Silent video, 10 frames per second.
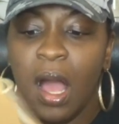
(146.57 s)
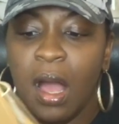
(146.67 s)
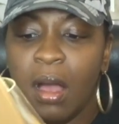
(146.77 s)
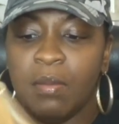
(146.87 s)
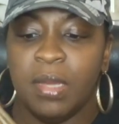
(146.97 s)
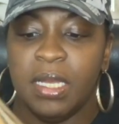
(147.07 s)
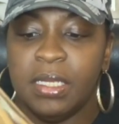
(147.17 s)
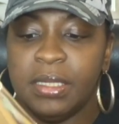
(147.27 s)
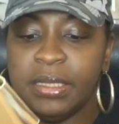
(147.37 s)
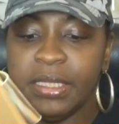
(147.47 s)
um,
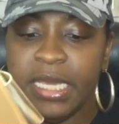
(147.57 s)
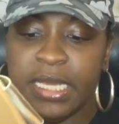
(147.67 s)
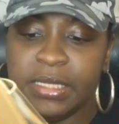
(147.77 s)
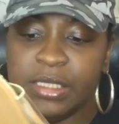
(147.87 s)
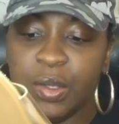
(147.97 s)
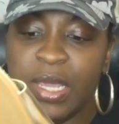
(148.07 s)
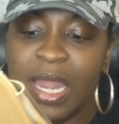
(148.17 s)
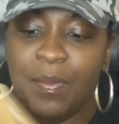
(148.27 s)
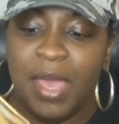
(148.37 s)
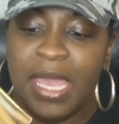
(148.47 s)
yeah. So, and
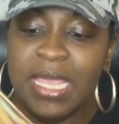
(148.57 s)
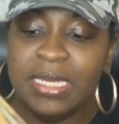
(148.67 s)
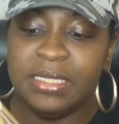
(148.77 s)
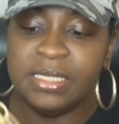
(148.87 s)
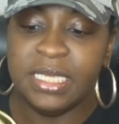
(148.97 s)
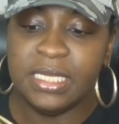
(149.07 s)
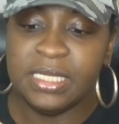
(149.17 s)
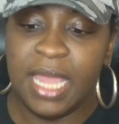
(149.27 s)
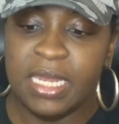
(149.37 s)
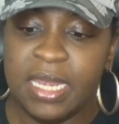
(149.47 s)
I paid
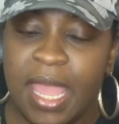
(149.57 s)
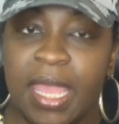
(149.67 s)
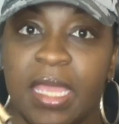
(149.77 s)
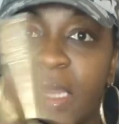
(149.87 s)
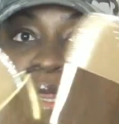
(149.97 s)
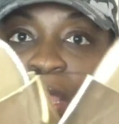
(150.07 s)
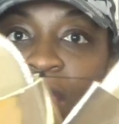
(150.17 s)
$6.99